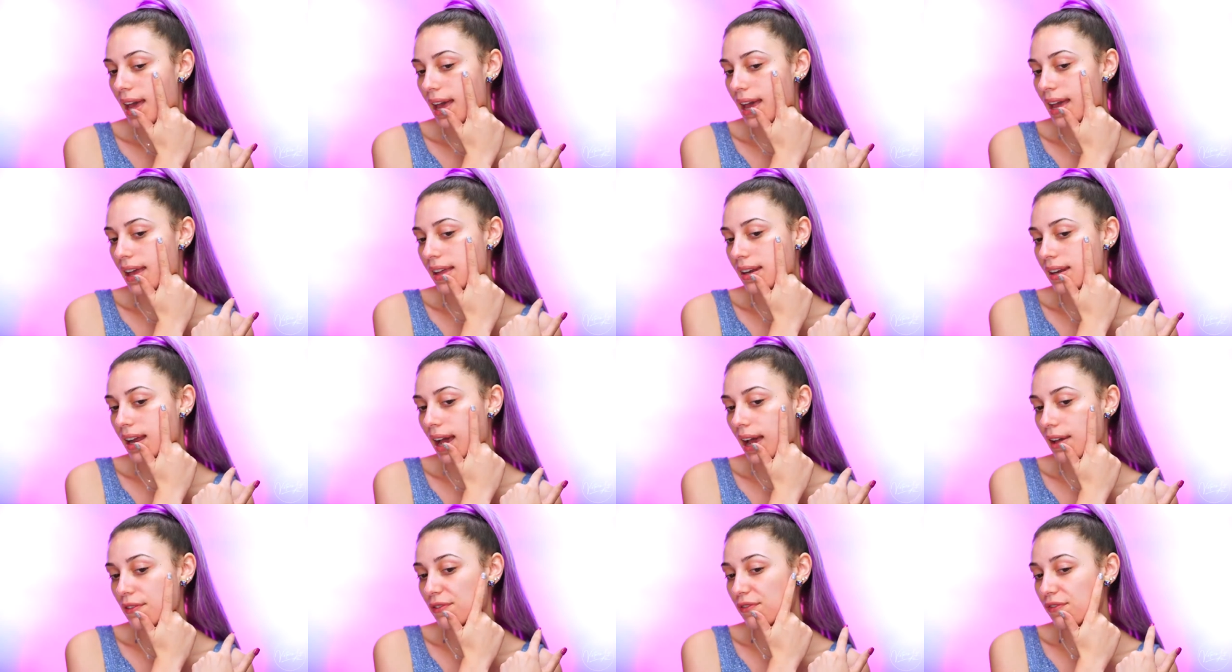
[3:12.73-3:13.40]

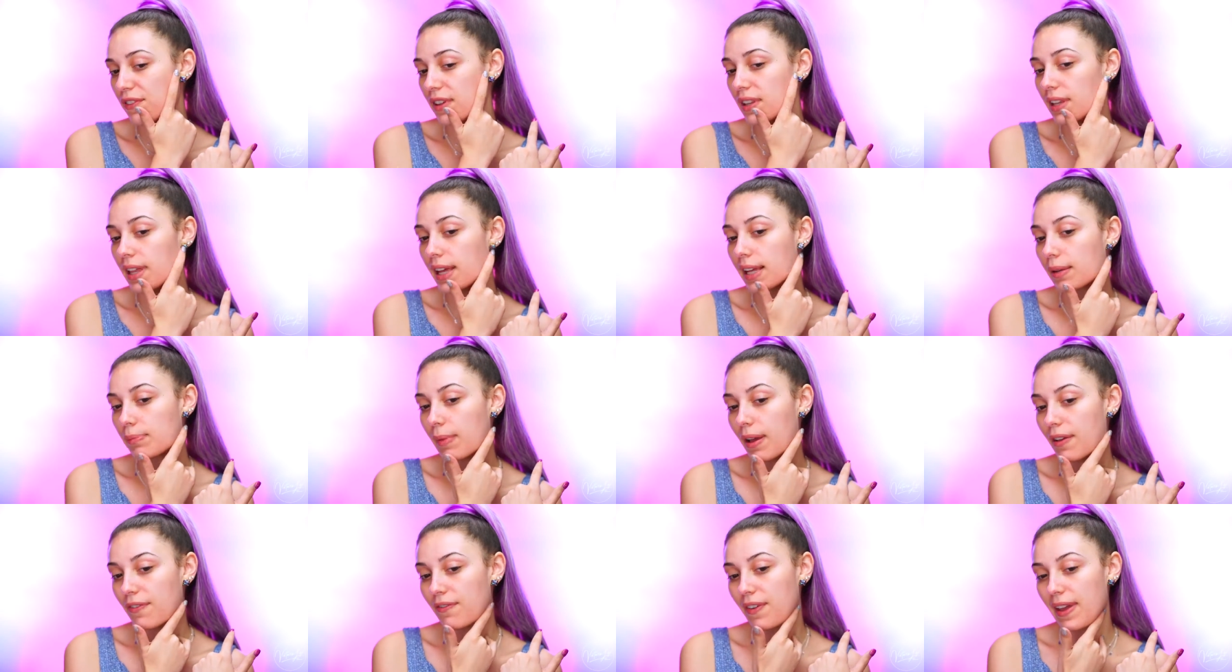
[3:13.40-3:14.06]
And I feel
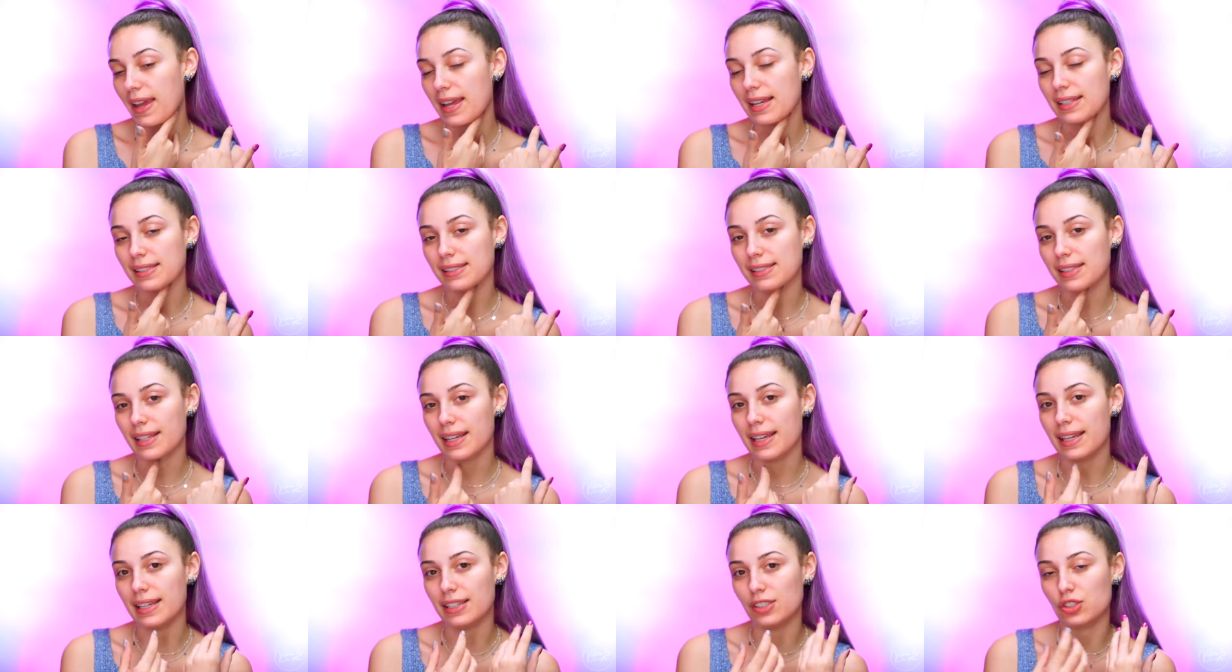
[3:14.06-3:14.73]
like my
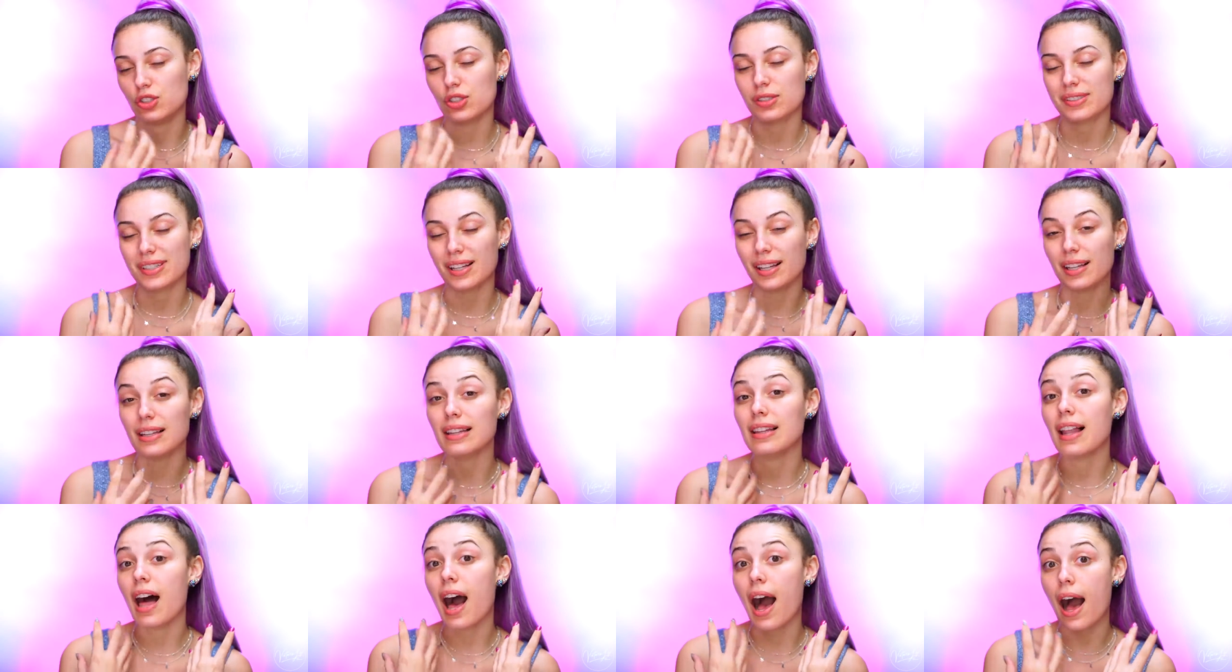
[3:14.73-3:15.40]
face is just a
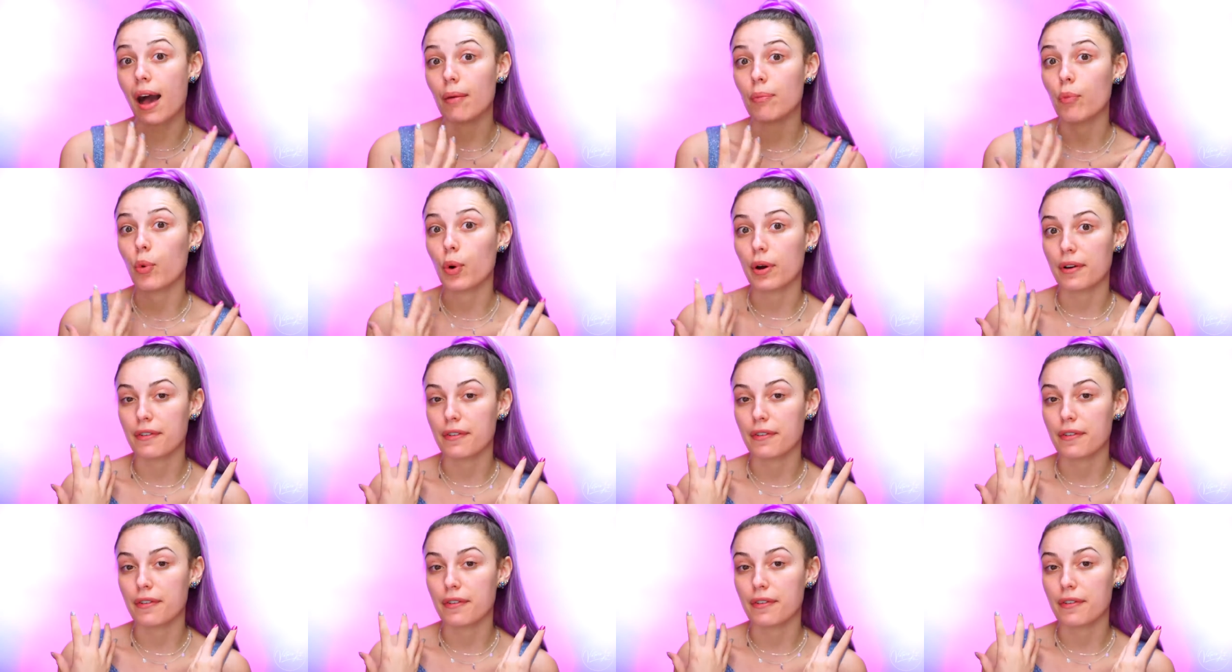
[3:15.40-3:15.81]
lot more